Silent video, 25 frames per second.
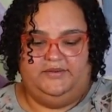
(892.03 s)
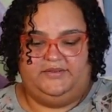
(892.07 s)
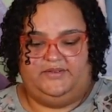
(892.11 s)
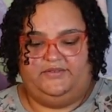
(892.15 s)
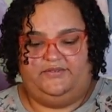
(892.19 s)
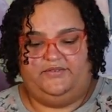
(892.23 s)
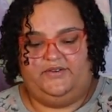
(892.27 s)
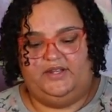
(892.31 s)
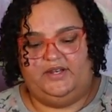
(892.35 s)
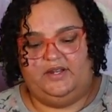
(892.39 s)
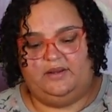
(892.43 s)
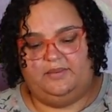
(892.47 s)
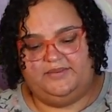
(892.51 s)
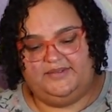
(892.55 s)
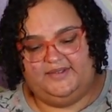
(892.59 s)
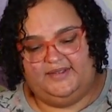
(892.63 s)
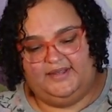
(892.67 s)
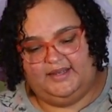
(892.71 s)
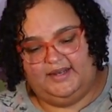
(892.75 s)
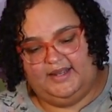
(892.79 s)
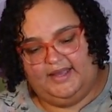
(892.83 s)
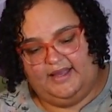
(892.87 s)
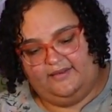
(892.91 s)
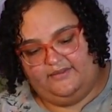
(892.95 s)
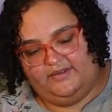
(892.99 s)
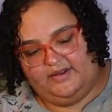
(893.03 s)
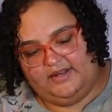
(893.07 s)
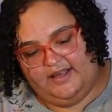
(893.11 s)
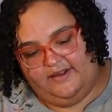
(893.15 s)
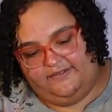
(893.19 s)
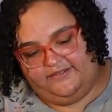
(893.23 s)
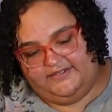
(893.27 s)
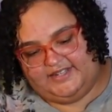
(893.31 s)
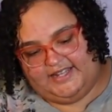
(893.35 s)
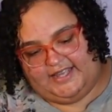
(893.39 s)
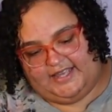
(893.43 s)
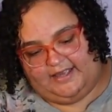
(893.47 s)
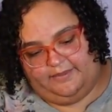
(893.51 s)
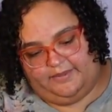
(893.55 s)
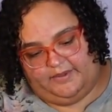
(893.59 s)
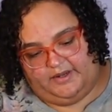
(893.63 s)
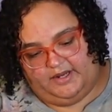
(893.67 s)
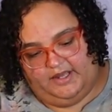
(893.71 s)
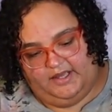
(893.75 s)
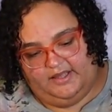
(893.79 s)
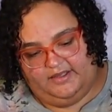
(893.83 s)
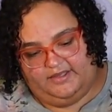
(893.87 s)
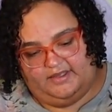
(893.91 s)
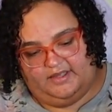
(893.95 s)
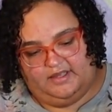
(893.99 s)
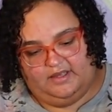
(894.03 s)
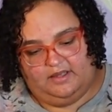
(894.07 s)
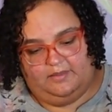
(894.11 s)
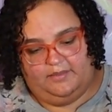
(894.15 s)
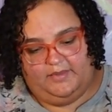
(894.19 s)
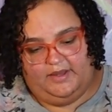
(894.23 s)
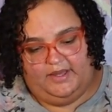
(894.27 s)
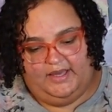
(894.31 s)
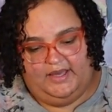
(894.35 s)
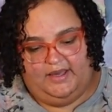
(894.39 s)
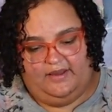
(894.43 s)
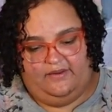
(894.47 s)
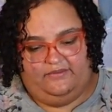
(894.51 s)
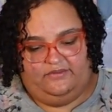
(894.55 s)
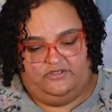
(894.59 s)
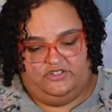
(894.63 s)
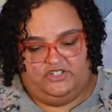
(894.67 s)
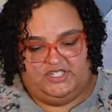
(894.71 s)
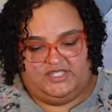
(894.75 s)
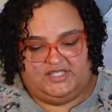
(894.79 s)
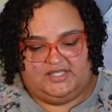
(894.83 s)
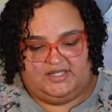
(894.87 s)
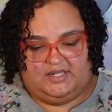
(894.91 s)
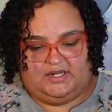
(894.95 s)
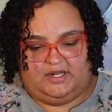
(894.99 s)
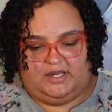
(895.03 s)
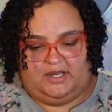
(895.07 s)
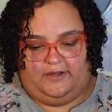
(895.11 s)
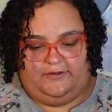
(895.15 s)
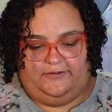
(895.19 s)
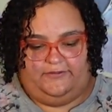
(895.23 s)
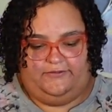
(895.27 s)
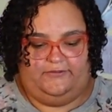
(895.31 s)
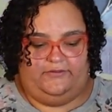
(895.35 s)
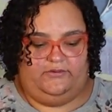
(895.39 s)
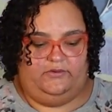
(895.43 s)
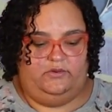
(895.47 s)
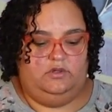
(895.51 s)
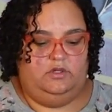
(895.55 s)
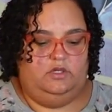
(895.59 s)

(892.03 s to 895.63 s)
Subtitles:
I wasn't gonna have enough tape, and I think I might have just enough.